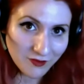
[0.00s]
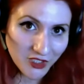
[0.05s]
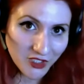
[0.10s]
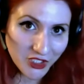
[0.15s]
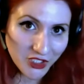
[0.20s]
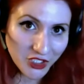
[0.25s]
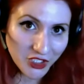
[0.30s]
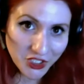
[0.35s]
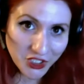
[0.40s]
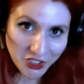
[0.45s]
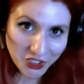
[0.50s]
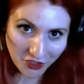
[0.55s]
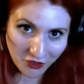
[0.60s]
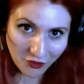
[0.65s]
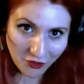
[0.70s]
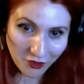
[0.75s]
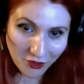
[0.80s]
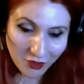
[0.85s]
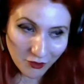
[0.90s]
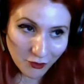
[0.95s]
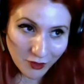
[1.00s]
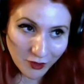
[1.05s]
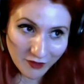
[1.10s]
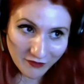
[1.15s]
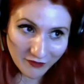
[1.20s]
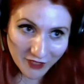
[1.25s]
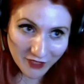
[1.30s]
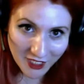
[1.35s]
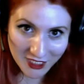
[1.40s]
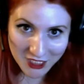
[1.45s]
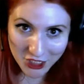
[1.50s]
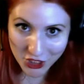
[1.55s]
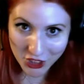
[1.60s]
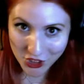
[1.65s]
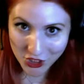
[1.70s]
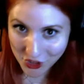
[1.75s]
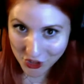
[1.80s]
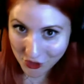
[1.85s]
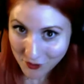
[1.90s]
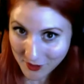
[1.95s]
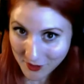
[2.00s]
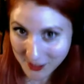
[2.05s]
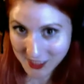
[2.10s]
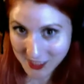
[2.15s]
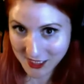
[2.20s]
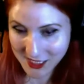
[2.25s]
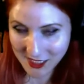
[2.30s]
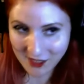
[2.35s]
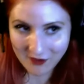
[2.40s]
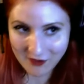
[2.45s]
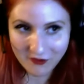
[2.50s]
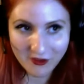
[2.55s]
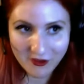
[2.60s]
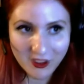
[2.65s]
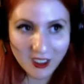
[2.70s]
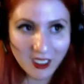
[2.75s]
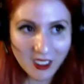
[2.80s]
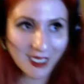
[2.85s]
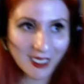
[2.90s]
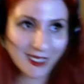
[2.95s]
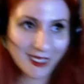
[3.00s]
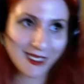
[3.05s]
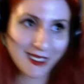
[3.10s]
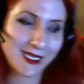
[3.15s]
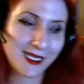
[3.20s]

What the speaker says: So we've got stupid stuff like,